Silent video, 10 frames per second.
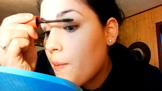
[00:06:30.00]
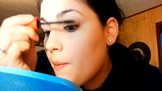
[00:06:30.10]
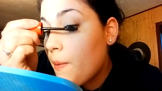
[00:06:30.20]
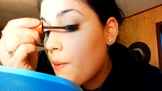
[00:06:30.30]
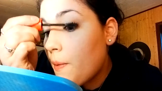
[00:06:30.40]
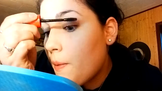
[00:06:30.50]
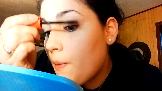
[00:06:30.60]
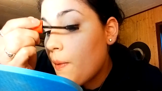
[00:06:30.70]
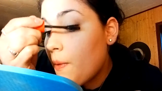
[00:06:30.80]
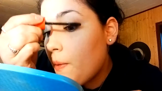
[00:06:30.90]

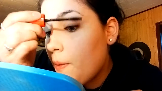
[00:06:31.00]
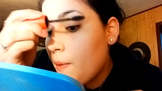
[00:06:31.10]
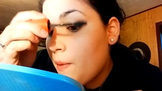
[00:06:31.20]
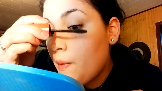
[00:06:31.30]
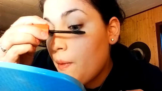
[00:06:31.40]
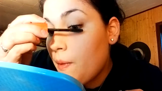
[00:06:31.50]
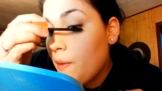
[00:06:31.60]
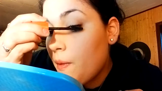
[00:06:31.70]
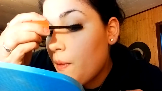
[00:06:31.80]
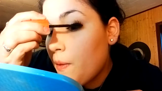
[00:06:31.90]

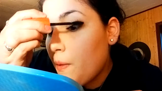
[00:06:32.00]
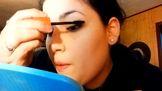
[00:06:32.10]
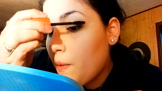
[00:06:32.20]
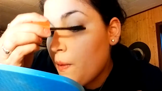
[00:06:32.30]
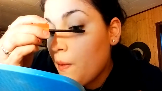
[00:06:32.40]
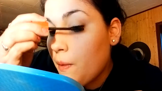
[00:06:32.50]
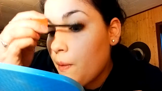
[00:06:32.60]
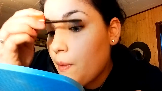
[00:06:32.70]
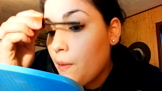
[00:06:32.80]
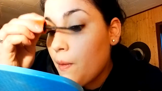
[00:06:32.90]

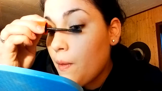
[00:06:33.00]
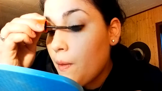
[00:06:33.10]
[no speech]